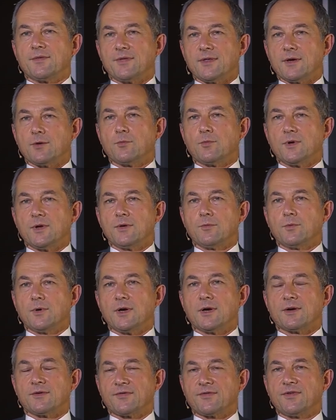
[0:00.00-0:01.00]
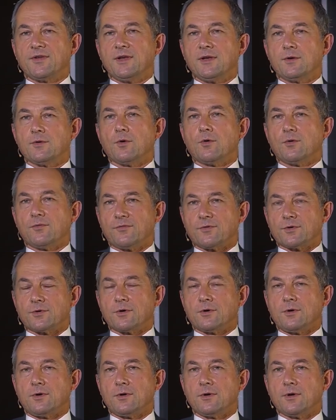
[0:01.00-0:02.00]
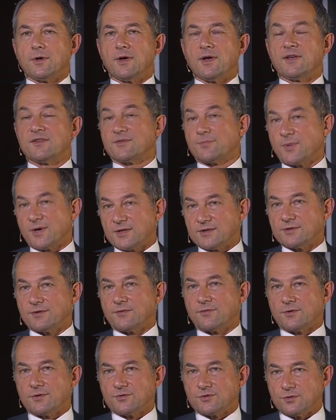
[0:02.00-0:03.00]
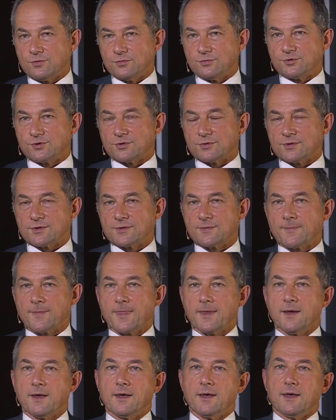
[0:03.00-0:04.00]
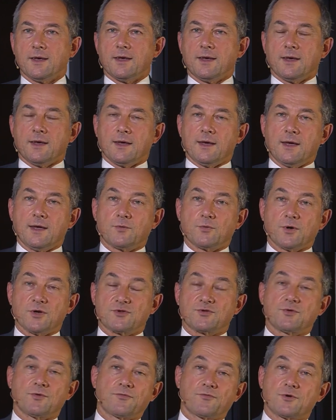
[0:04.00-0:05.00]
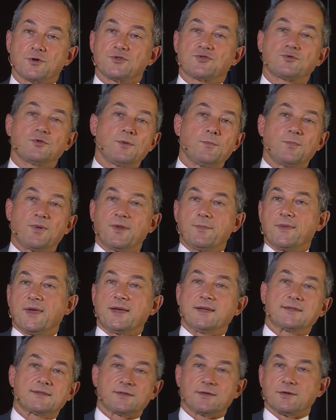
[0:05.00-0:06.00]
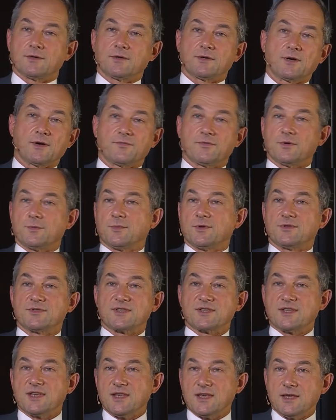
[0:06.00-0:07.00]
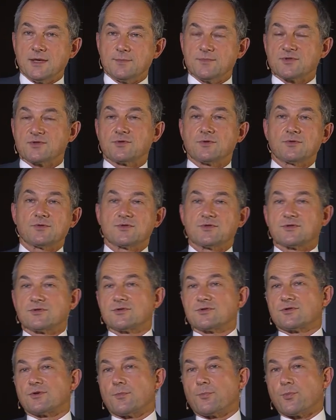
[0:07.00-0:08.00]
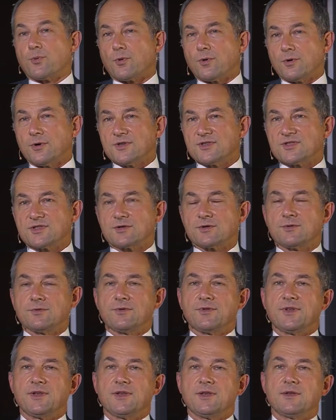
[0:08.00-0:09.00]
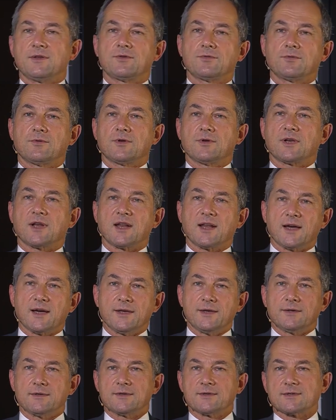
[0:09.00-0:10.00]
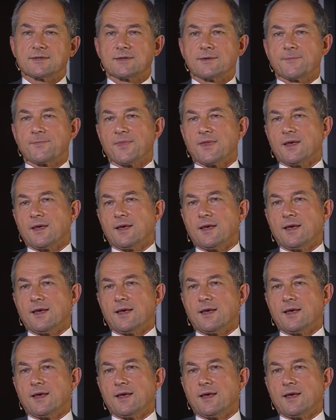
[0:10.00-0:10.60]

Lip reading: I think we are seen overall as part of the solutions. It was, of course, to implement government schemes, supports to the clients,